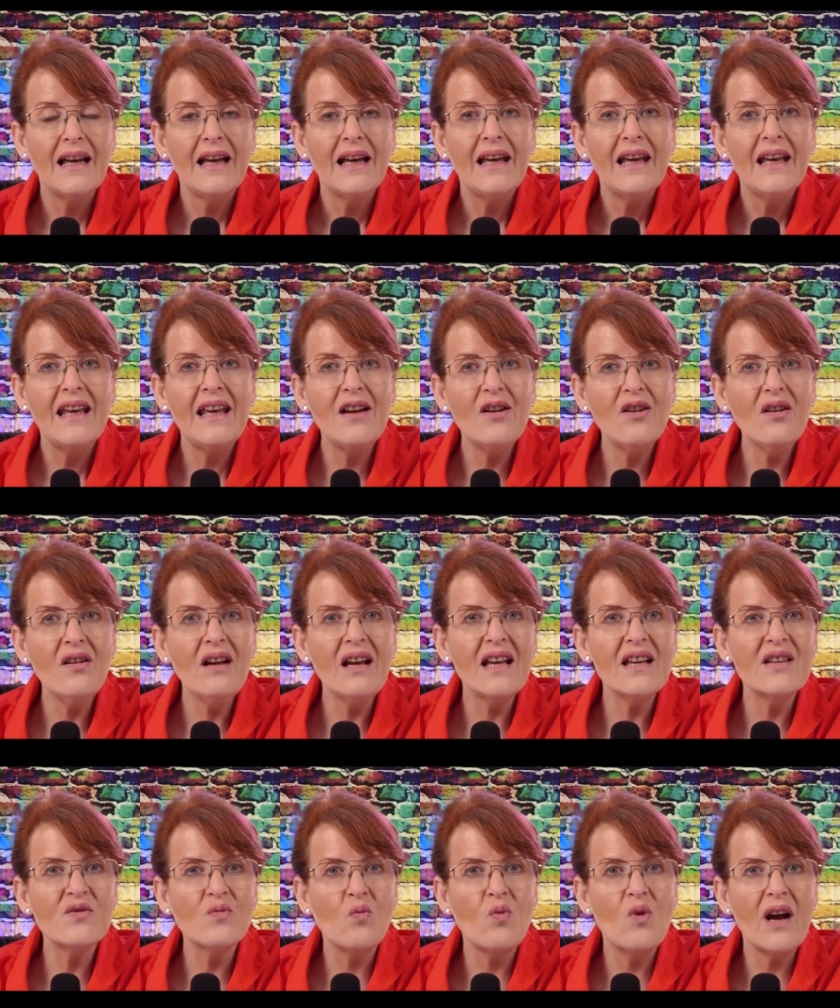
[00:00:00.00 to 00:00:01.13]
Here
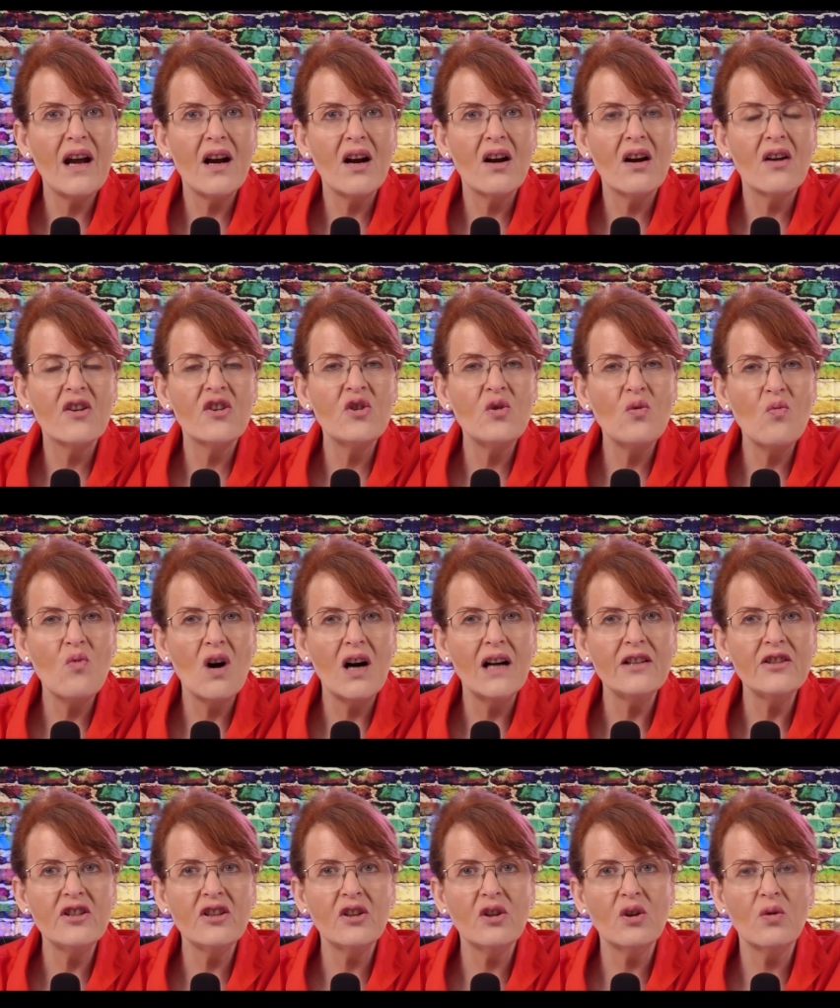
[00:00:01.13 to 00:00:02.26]
is where you want
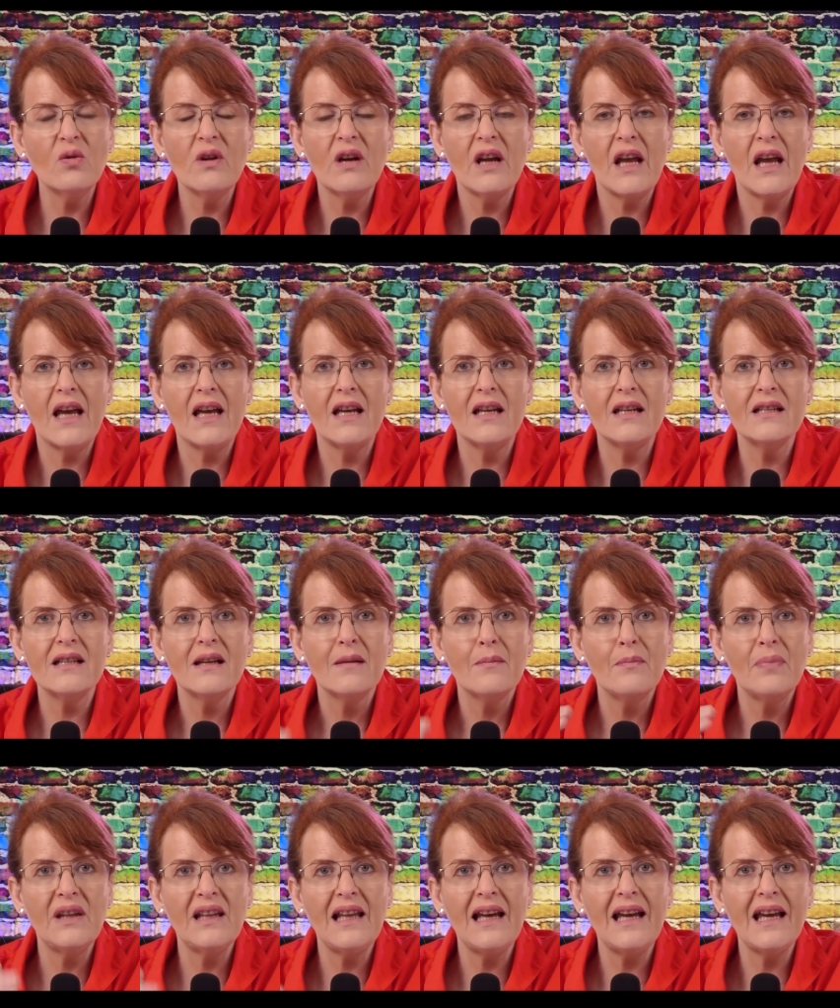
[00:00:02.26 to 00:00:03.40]
to create
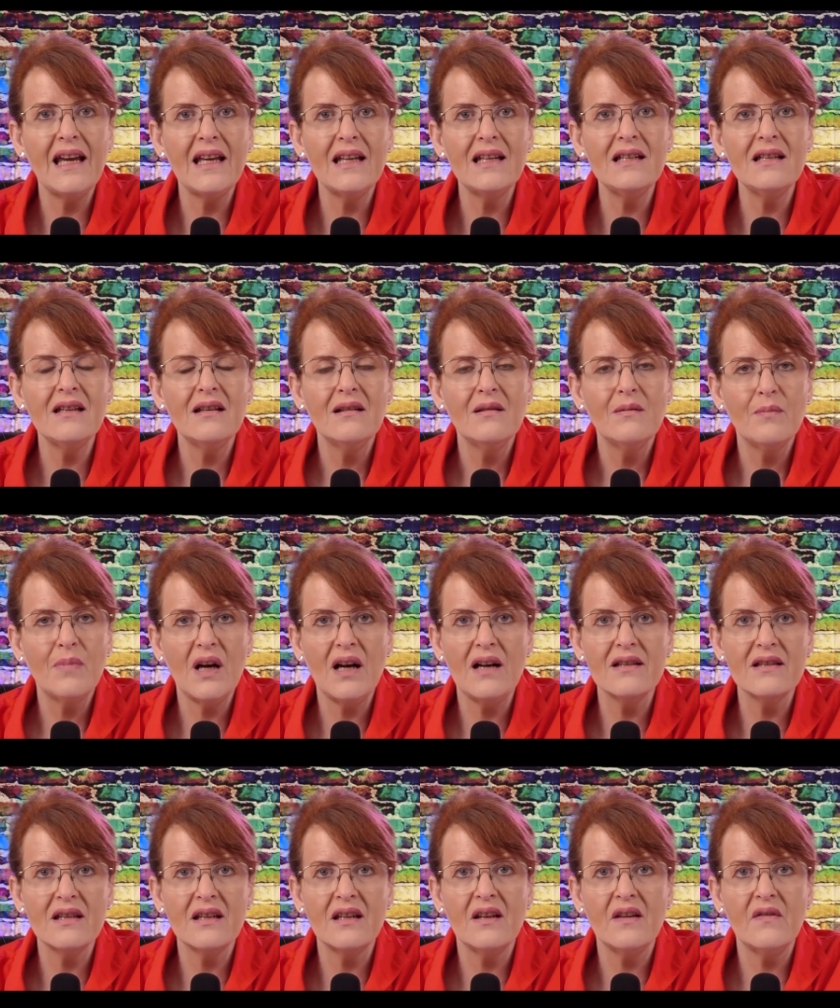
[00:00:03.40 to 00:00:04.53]
planned
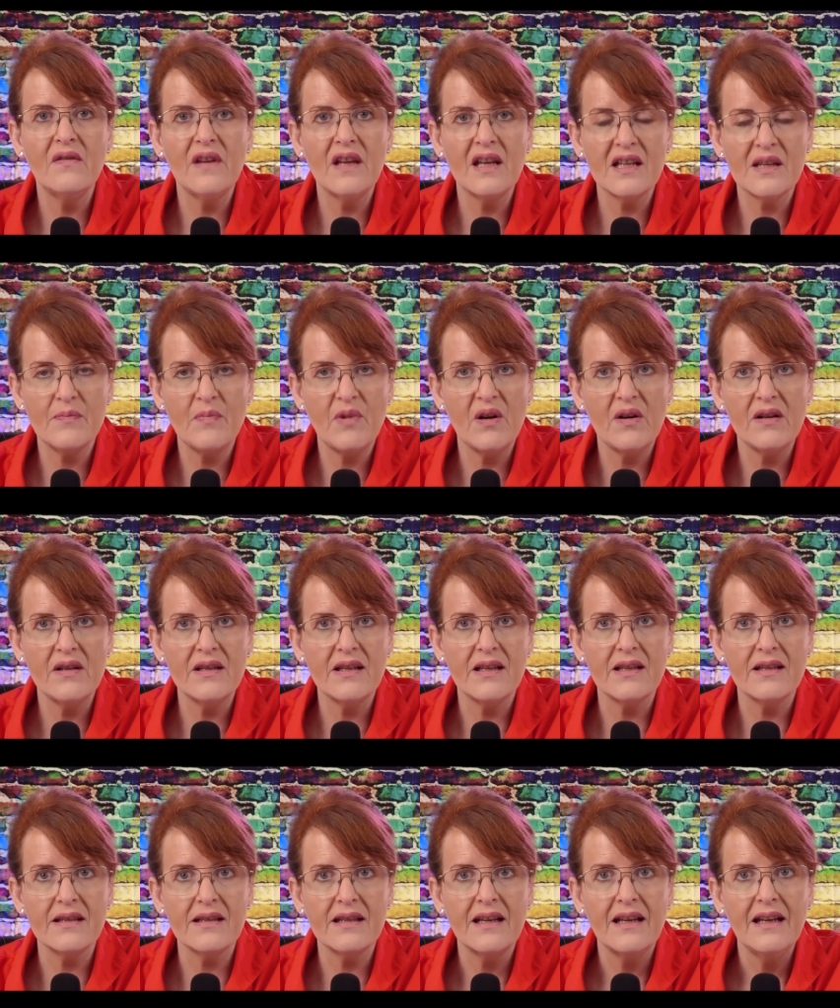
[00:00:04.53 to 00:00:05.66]
positive
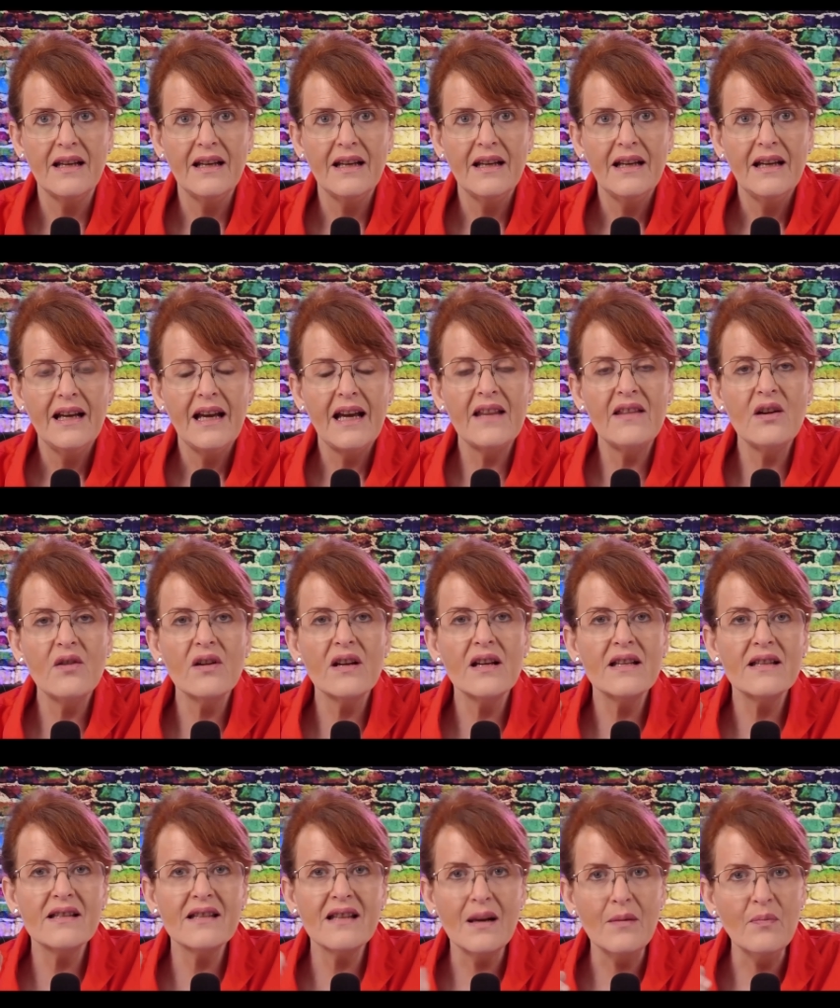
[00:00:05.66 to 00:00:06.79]
experiences. And there is
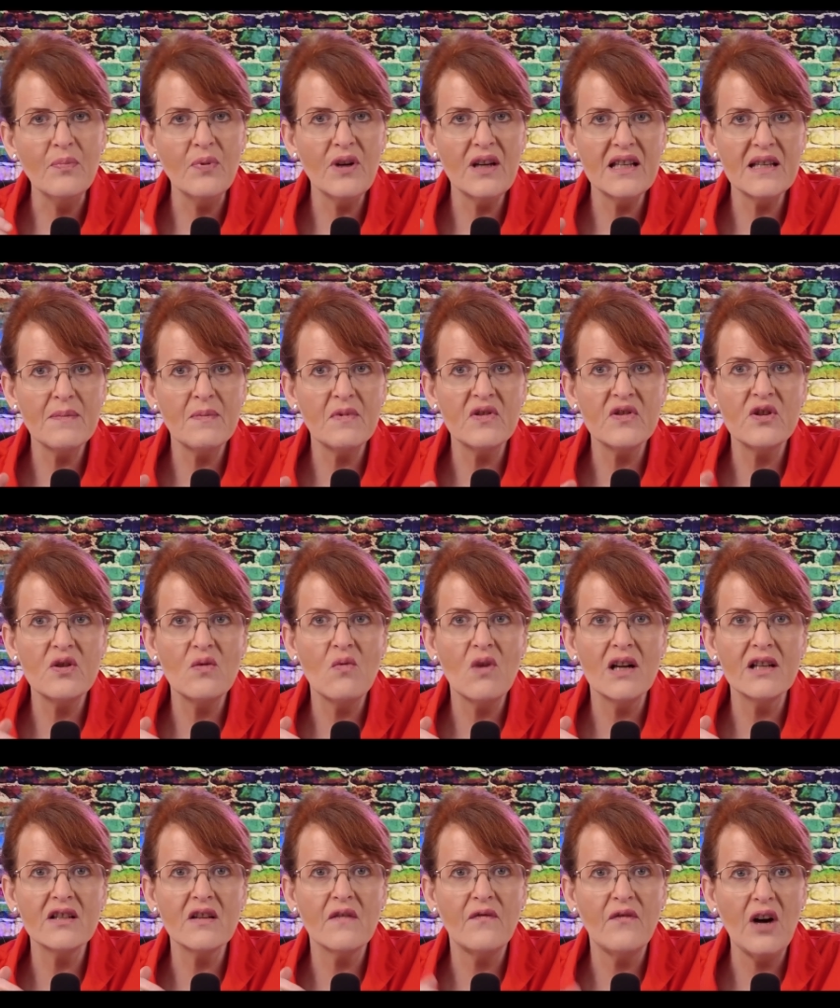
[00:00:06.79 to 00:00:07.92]
some principles you
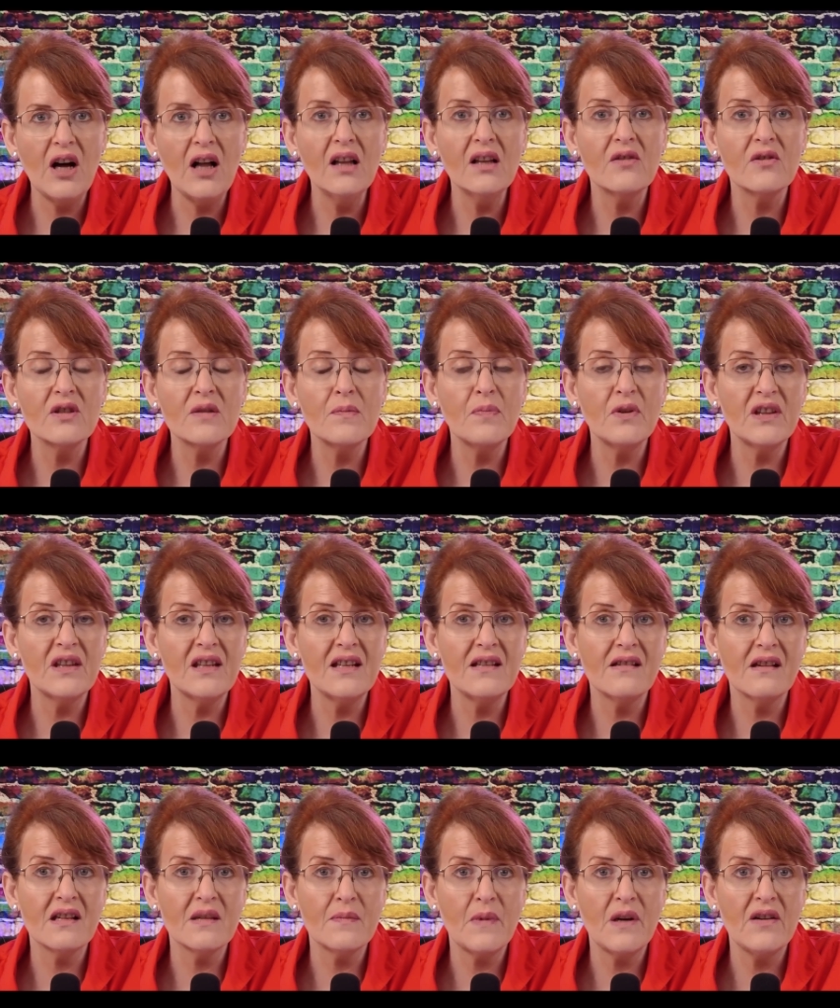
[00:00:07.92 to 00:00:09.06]
want to follow to put these
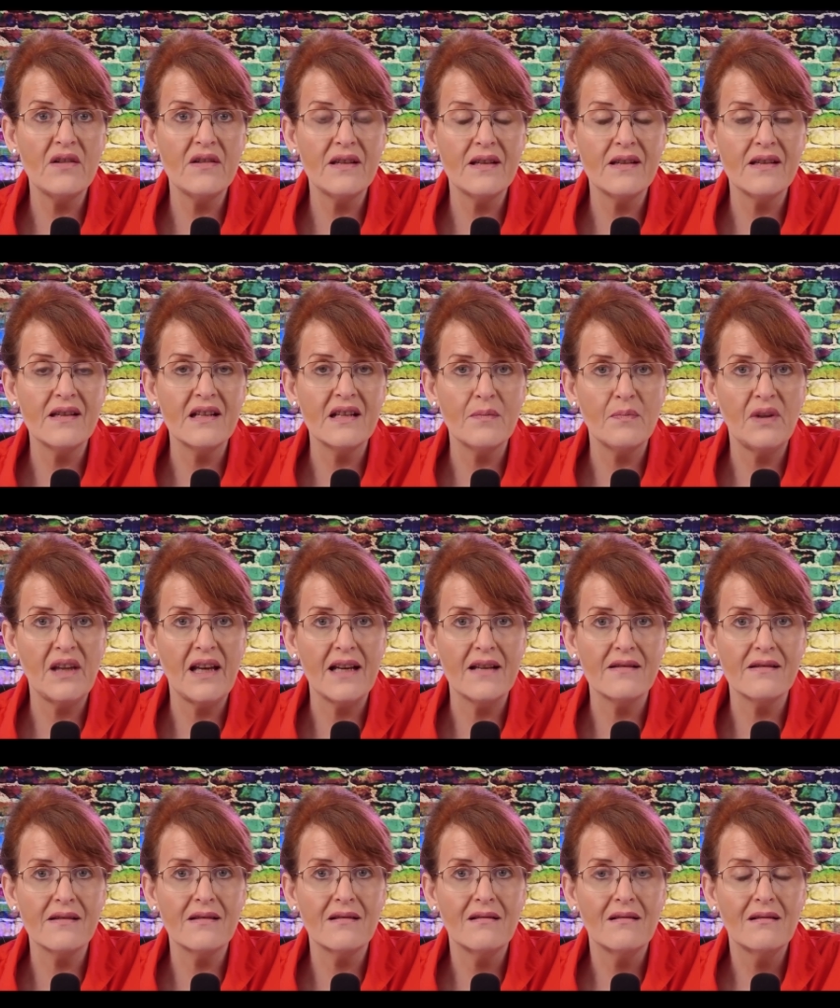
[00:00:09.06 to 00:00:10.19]
experiences into place.